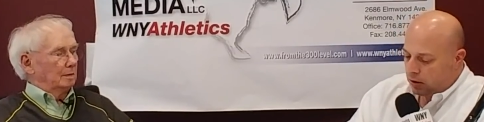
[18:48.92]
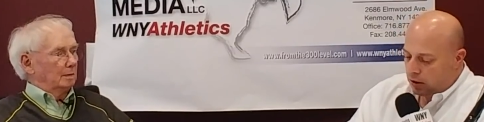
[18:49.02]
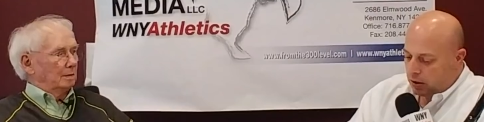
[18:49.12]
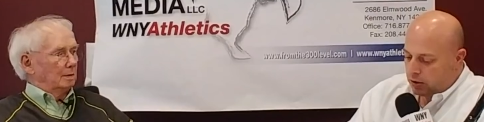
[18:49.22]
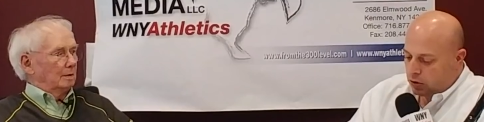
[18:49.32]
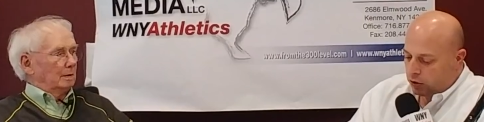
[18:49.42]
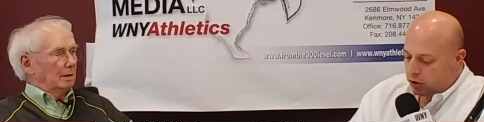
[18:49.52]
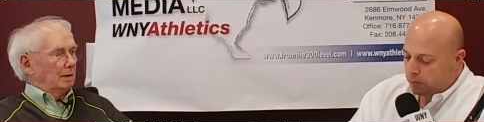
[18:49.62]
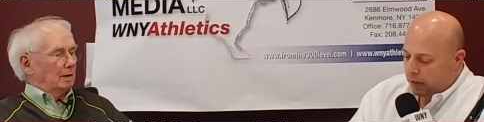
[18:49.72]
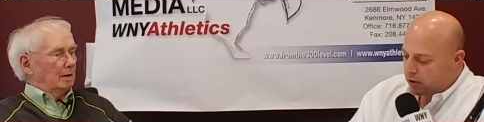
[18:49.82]
Speaker 1: uh, until
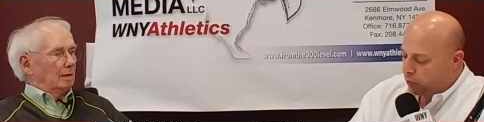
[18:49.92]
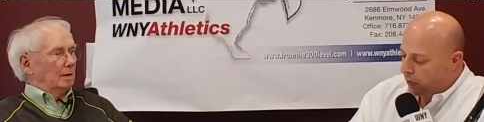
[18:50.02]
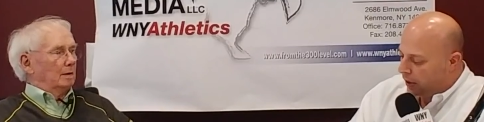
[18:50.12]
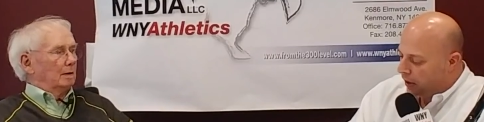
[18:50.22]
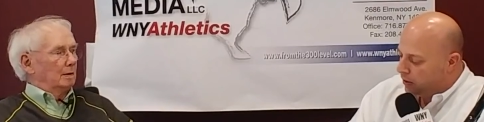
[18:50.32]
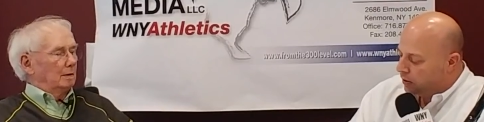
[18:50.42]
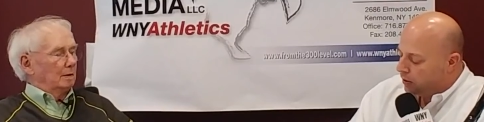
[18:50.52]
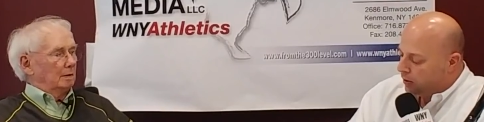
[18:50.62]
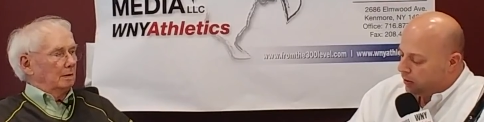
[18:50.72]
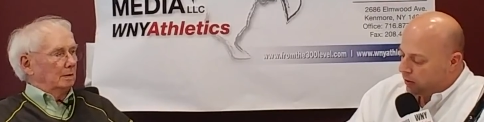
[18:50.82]
this past weekend,
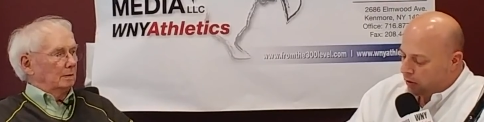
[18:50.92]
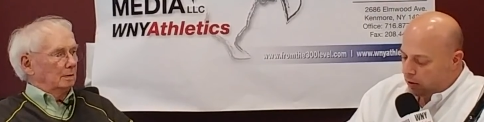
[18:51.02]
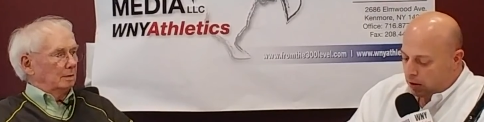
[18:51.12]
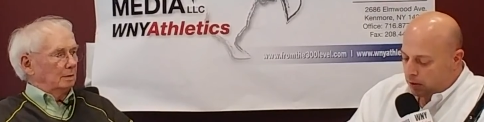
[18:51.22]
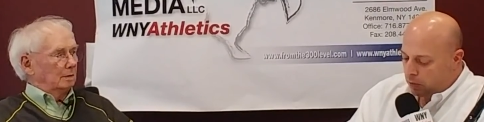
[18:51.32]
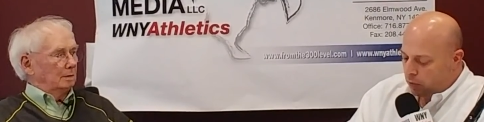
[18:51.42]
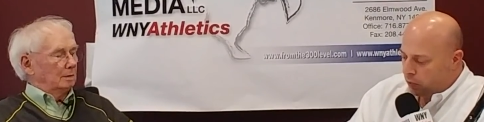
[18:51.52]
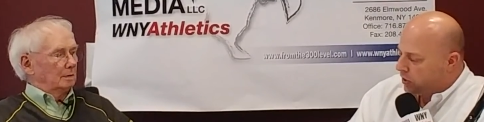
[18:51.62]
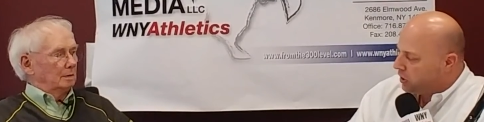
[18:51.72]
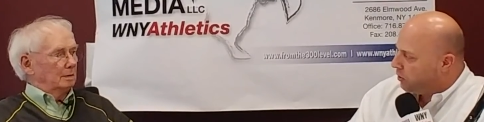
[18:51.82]
um, in
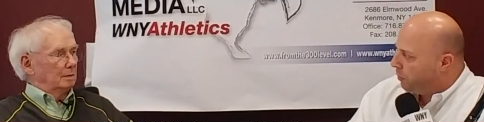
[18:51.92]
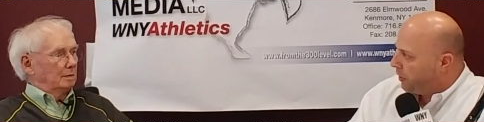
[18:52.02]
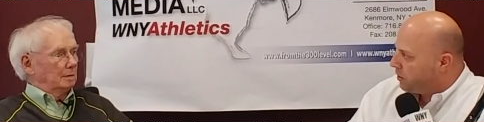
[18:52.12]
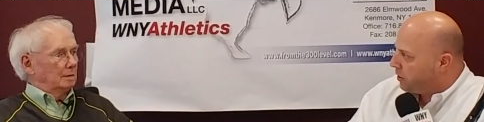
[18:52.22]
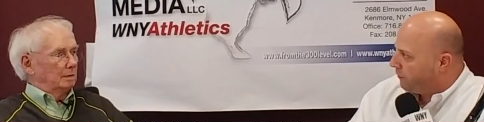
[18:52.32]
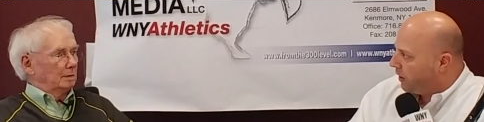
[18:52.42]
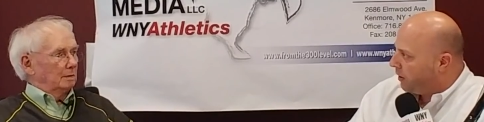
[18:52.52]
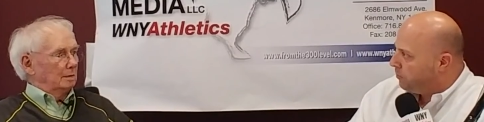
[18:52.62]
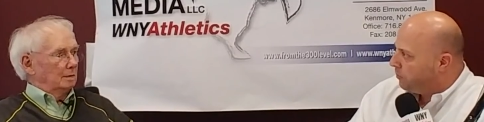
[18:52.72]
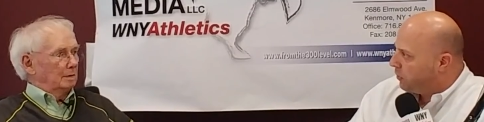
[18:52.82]
which they still played a tough
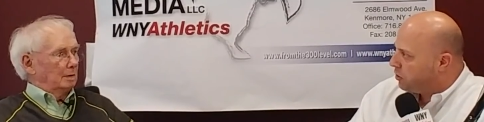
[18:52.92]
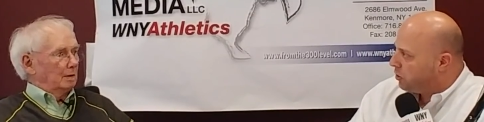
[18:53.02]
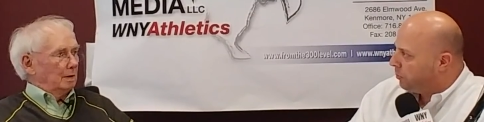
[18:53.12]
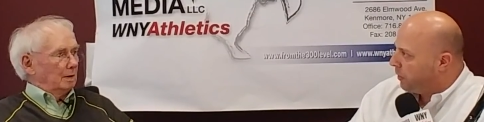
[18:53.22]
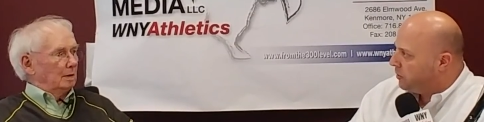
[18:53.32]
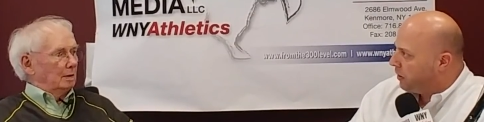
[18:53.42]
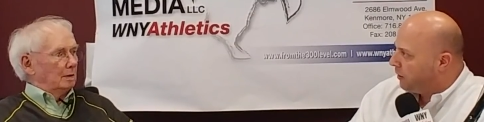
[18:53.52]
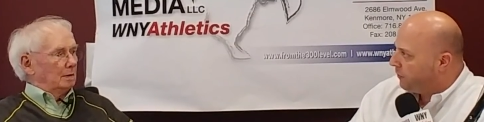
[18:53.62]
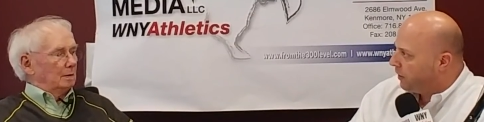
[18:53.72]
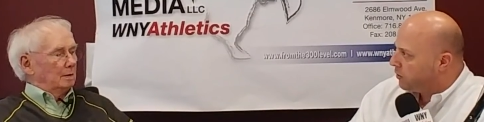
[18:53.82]
game. They still played
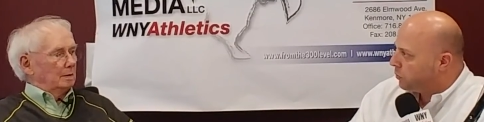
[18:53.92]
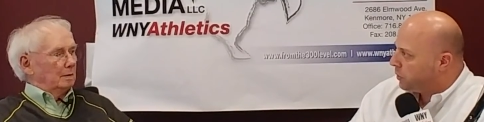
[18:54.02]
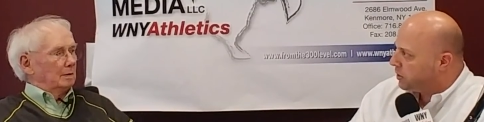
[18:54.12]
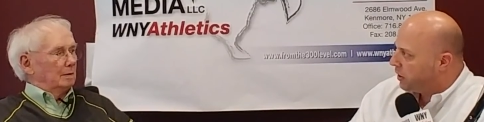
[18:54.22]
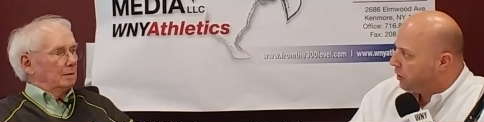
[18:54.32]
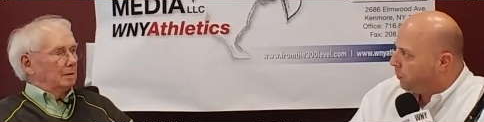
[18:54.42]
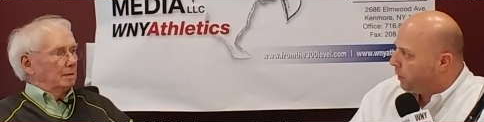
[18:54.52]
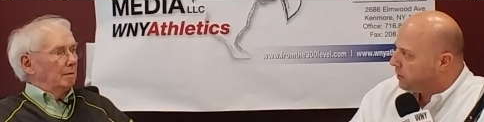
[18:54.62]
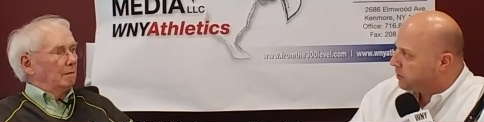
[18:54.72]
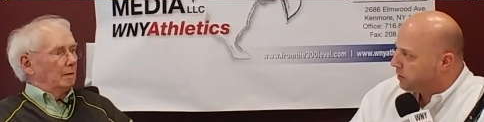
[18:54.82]
tough against West Seneca
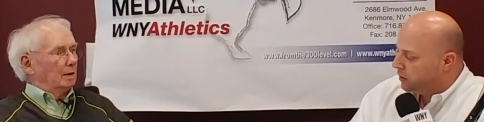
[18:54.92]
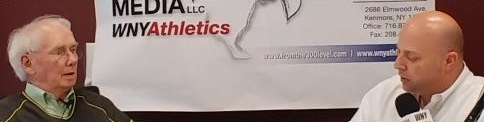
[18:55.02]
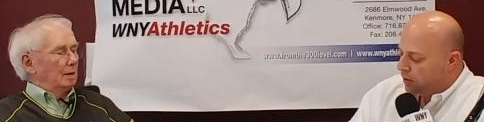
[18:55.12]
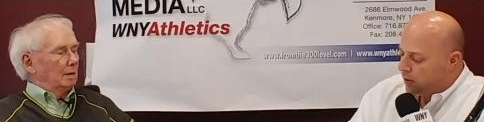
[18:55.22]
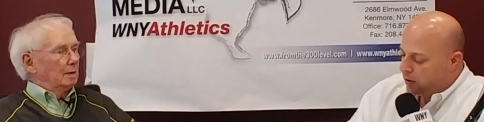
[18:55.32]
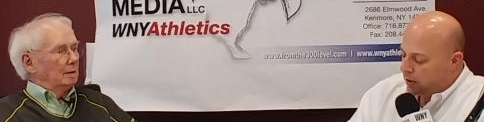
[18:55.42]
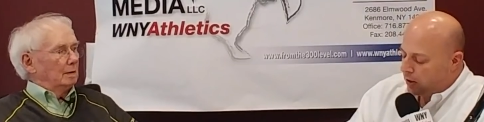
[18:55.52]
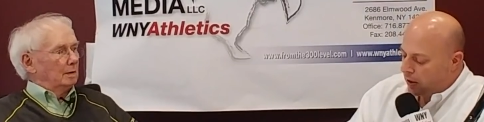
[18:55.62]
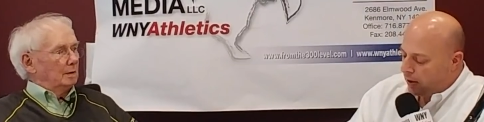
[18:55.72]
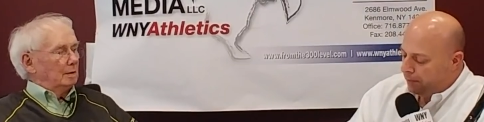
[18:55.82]
West.
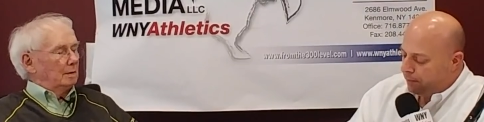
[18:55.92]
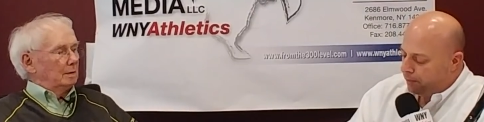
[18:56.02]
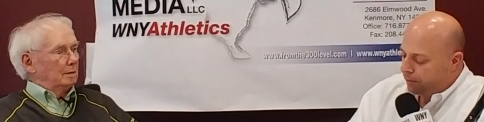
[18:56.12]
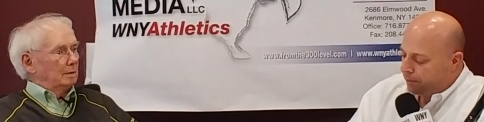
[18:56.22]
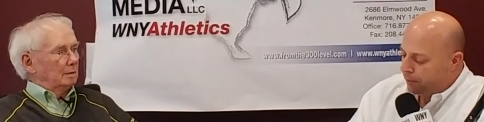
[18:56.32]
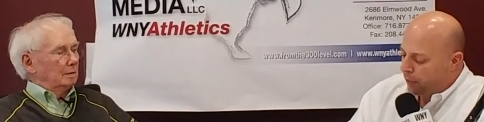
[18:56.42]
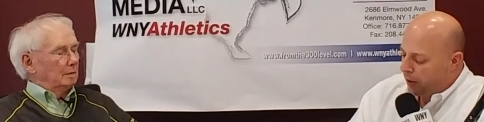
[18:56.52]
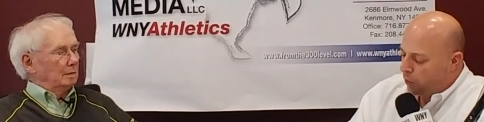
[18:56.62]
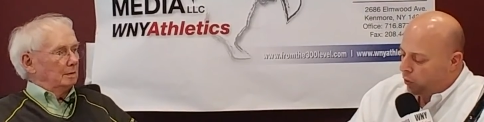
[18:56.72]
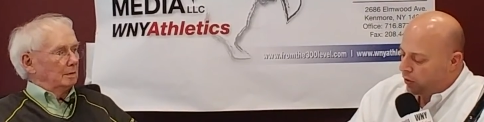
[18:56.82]
Um, but
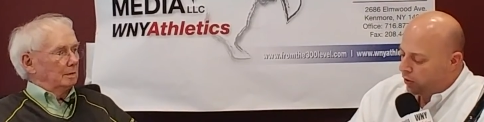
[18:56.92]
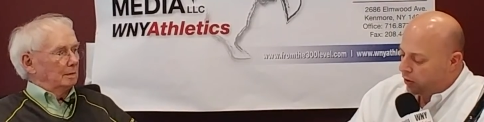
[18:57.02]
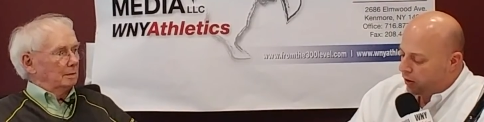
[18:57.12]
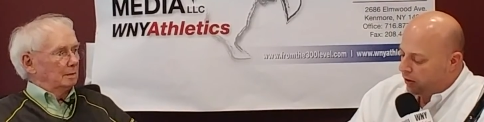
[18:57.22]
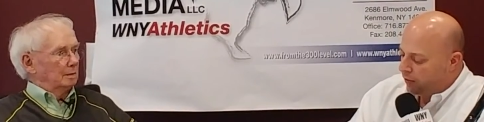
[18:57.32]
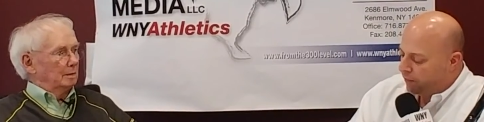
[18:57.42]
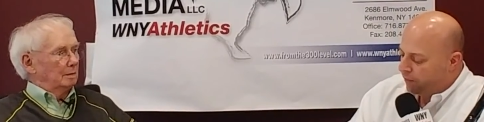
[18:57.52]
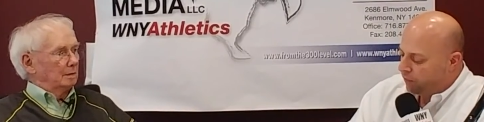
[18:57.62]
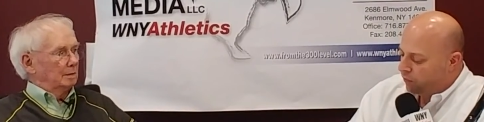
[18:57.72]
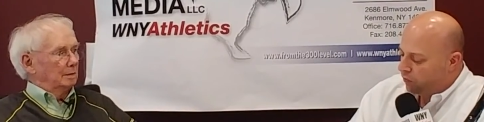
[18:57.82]
I wonder if
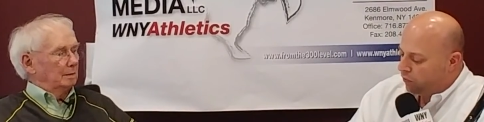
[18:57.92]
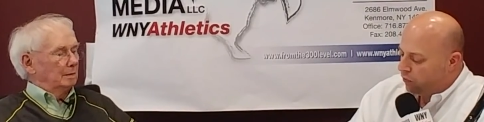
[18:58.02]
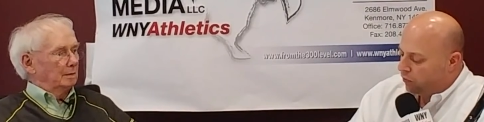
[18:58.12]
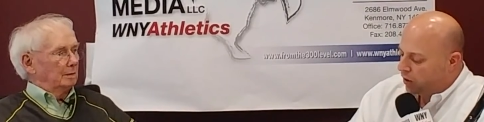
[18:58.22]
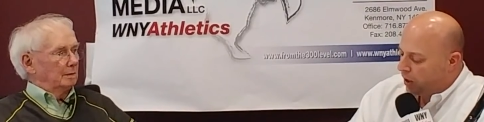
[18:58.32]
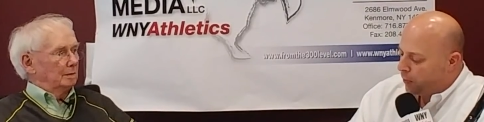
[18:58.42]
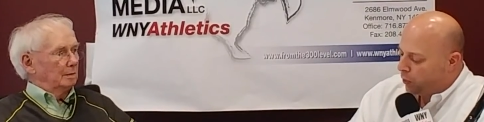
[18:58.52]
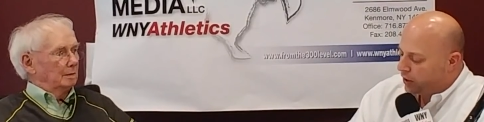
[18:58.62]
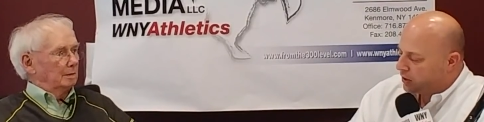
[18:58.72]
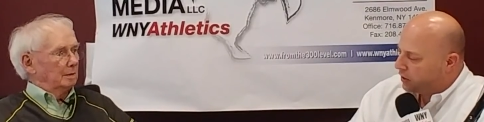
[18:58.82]
Kenmore
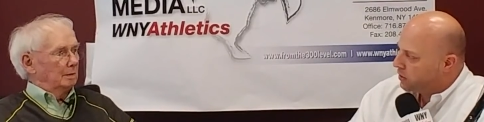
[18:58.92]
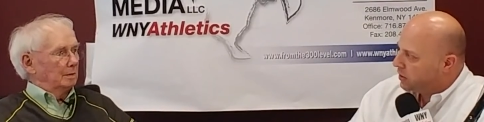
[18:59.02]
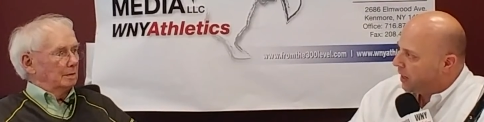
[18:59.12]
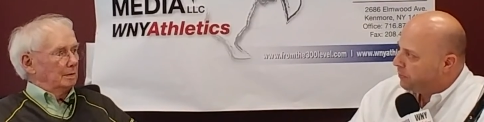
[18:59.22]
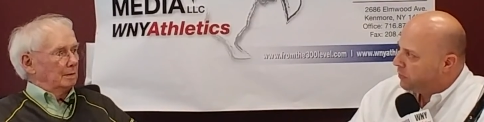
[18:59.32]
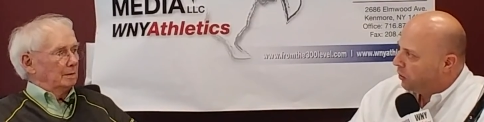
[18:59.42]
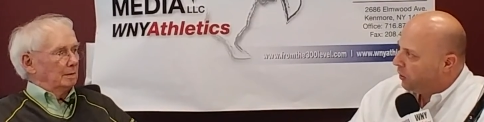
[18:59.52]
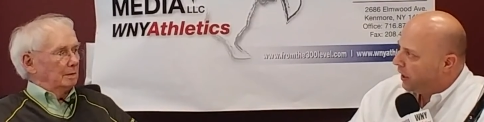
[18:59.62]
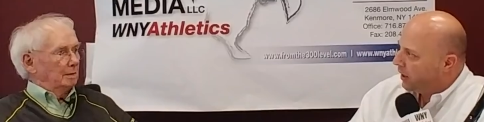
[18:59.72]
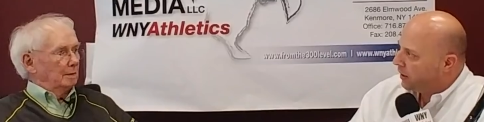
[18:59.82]
West can stop
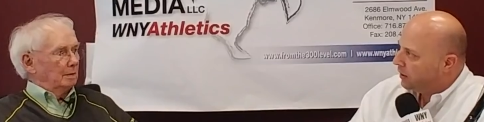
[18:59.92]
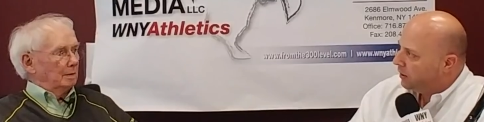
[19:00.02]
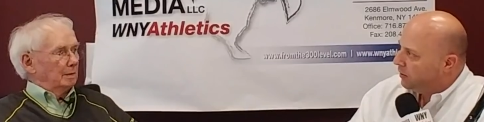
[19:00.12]
Dolak.